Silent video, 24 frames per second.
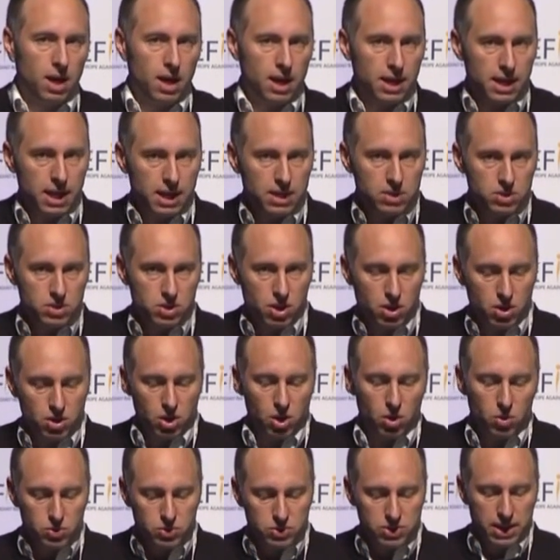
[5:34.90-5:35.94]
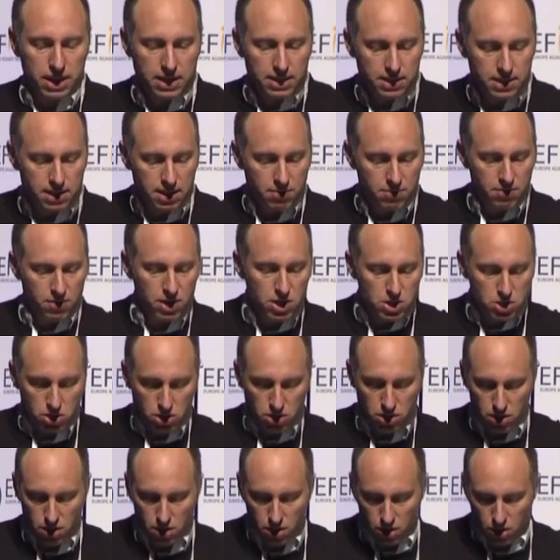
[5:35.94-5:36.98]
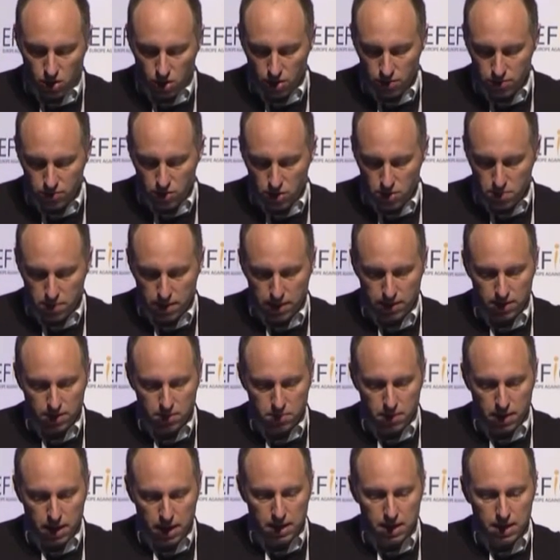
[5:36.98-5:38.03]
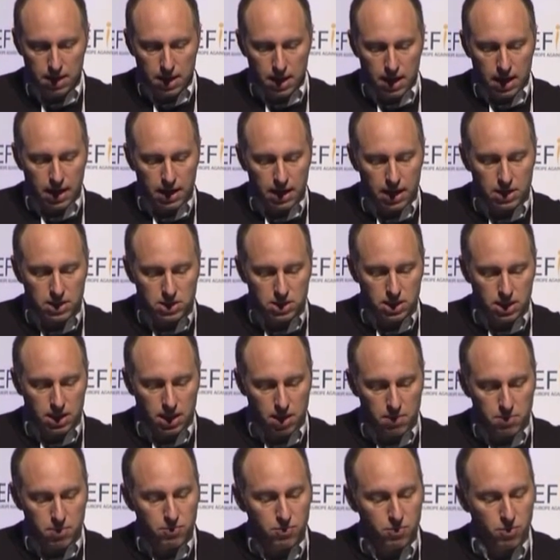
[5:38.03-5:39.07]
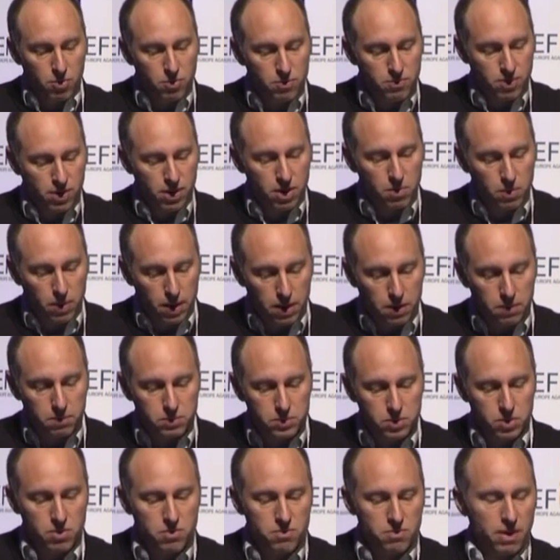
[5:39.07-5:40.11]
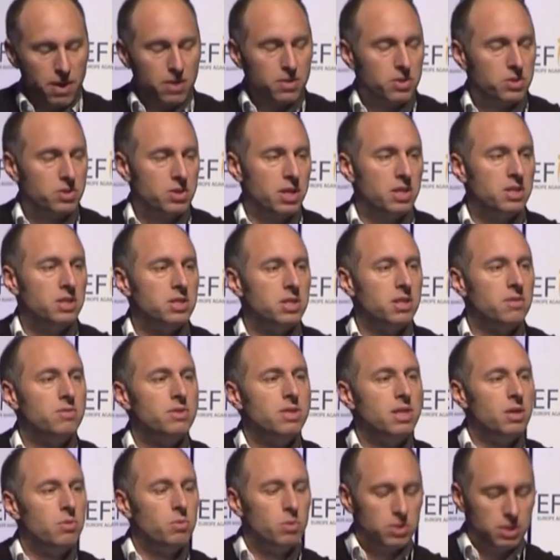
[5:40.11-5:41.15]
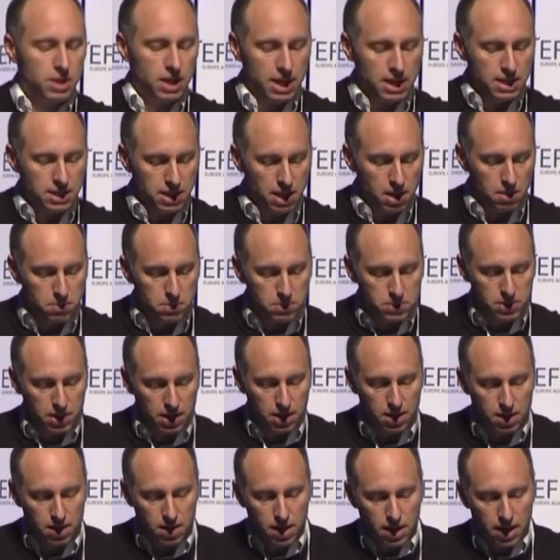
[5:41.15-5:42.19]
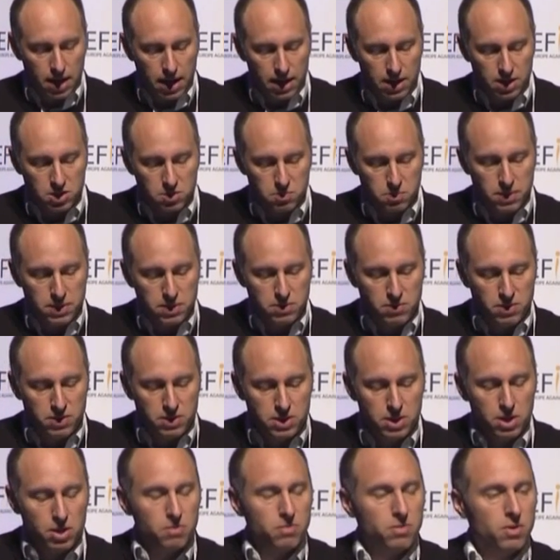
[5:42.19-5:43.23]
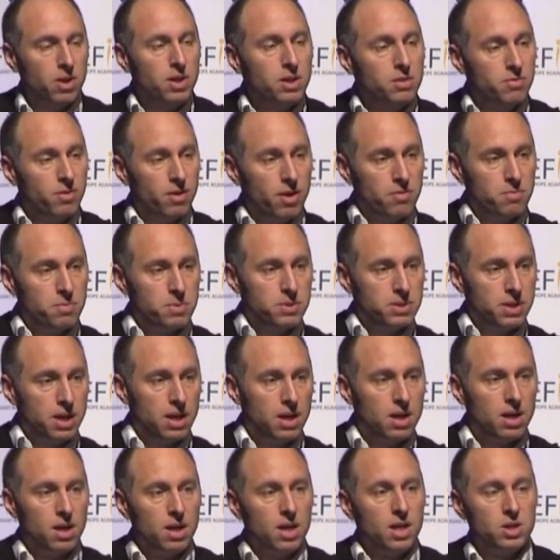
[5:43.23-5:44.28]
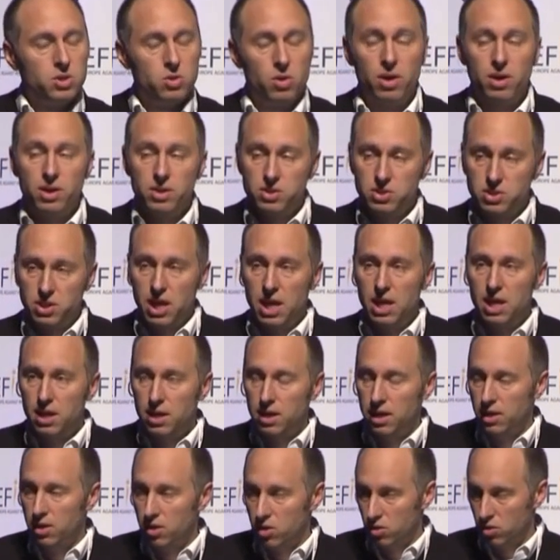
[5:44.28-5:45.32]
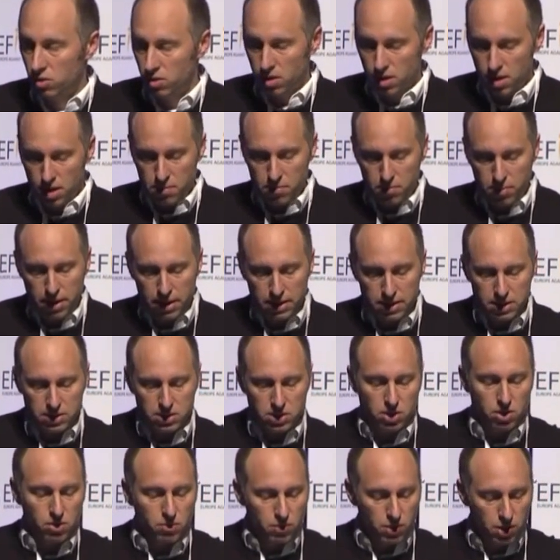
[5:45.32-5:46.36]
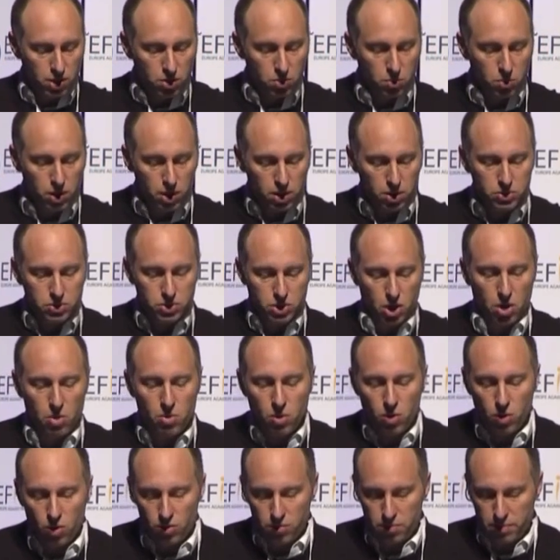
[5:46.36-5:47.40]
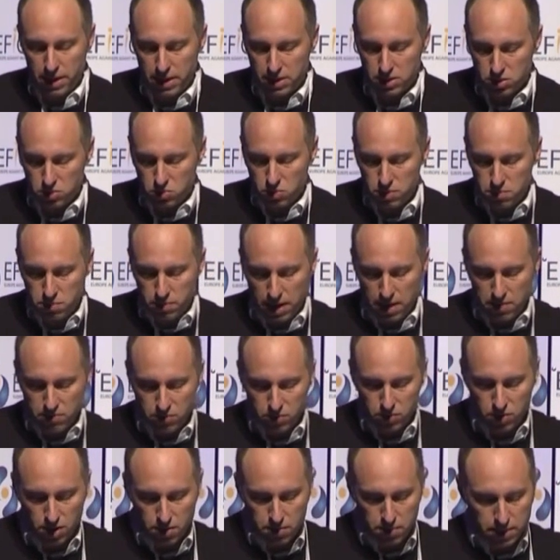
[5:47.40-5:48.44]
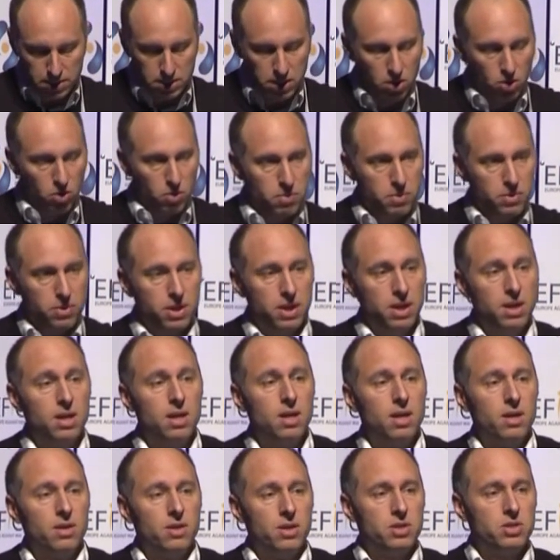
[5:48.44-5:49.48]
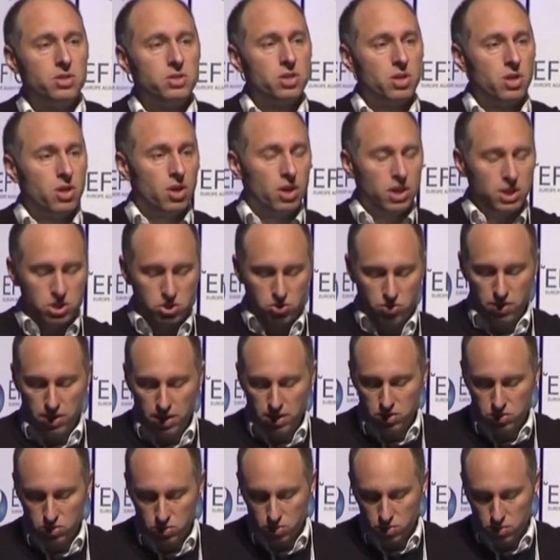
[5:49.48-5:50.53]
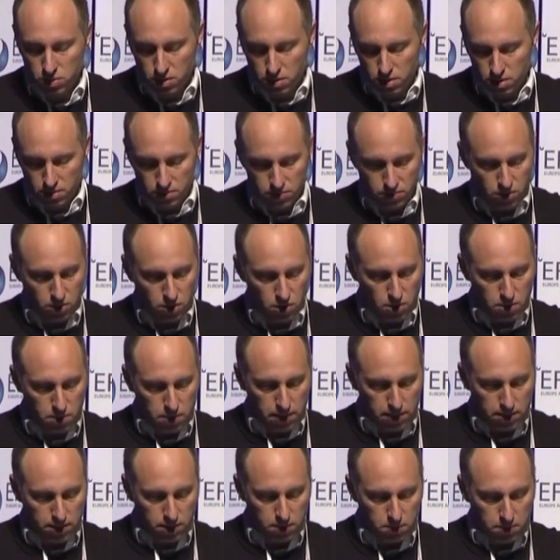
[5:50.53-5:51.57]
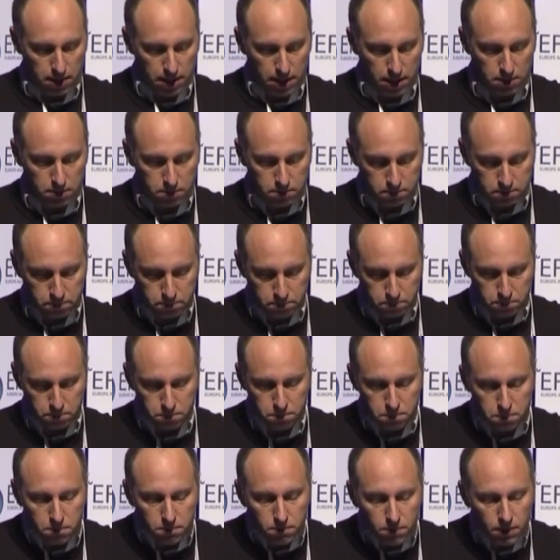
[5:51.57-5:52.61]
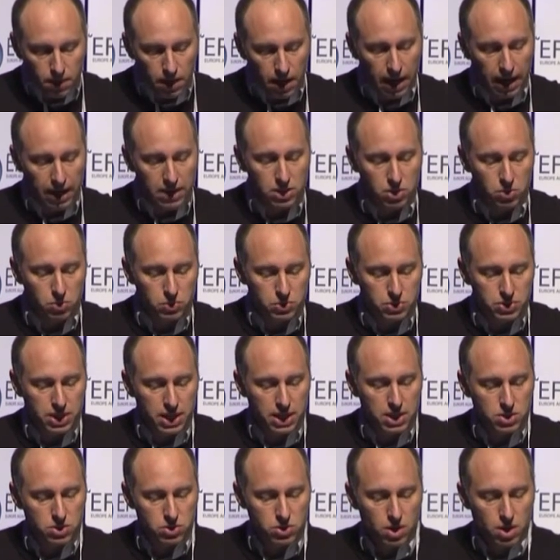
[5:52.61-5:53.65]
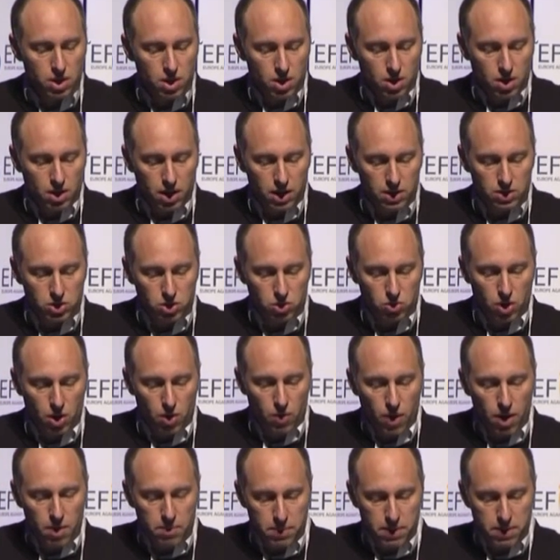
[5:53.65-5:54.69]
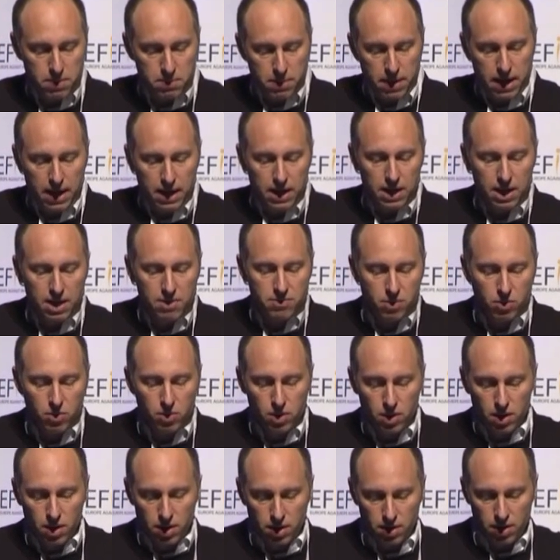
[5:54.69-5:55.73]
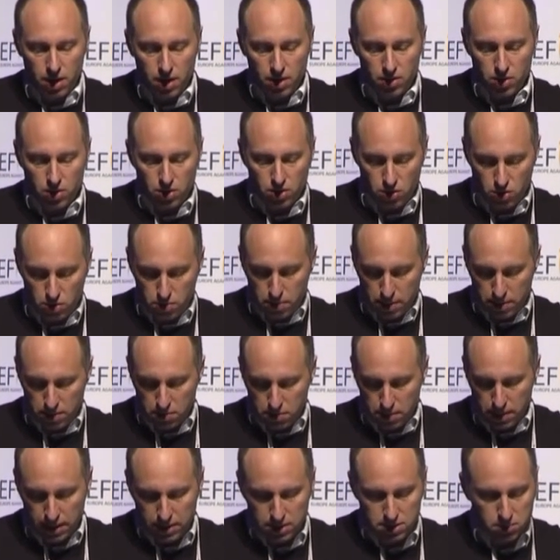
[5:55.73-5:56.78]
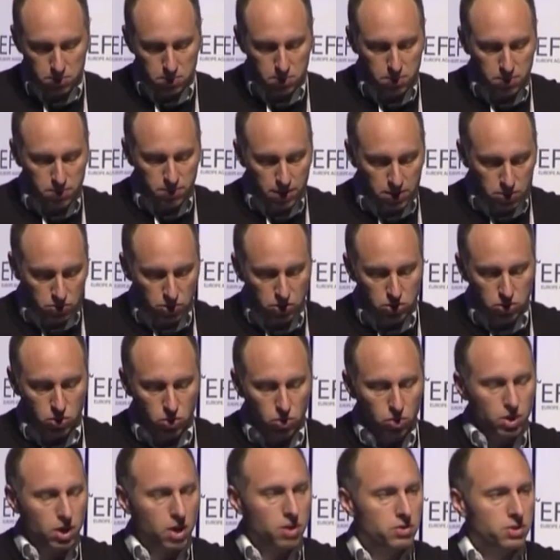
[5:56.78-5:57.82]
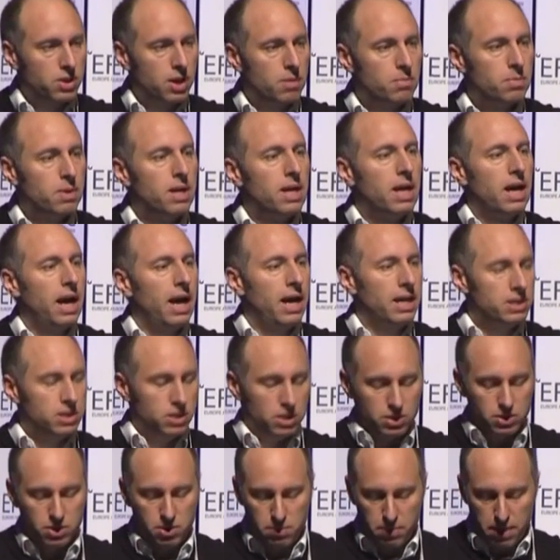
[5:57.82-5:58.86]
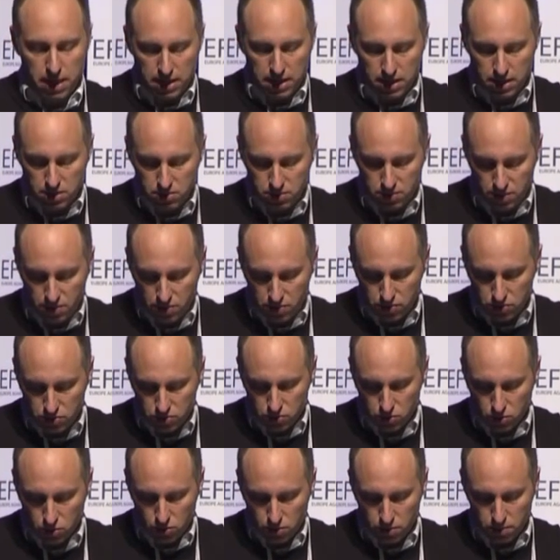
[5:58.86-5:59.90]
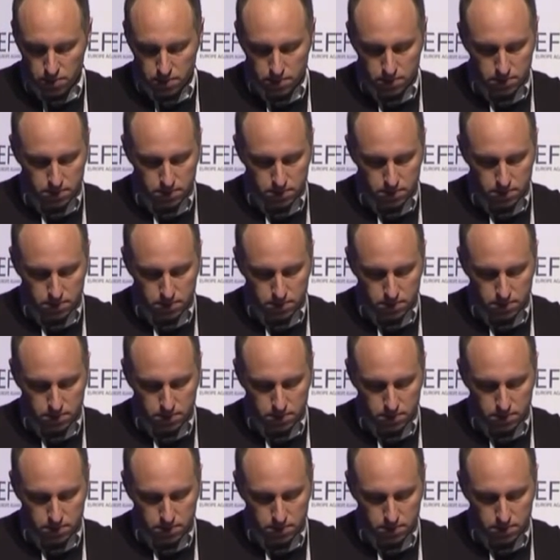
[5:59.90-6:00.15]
against our gold standard definition of neuropathic pain, and actually it performed very well. So in fact the sensitivity was 88% and a specificity of 95%. So I can say in clinical practice in a real-world cohort of patients with painful diabetic neuropathy, this is a nice screening tool for neuropathic pain. And you will see as you go up in pain level, the neuropathic pain symptom inventory score goes up, as does the pain interference score.